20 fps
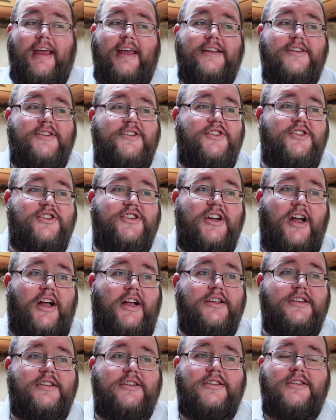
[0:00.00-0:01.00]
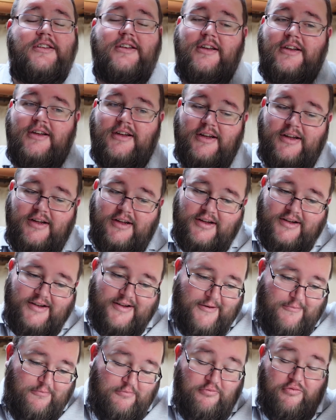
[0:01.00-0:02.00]
It's just
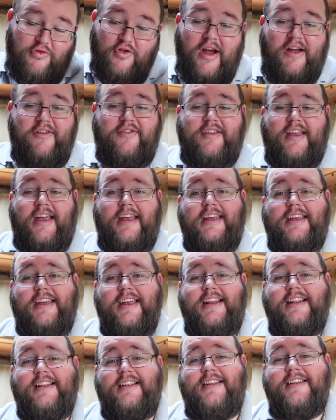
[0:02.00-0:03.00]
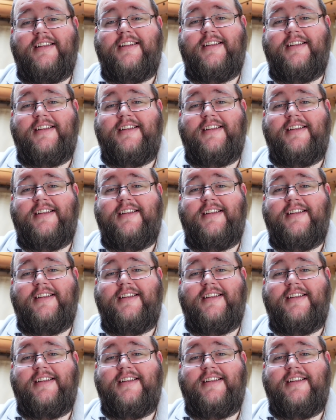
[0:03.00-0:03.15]
breathtaking.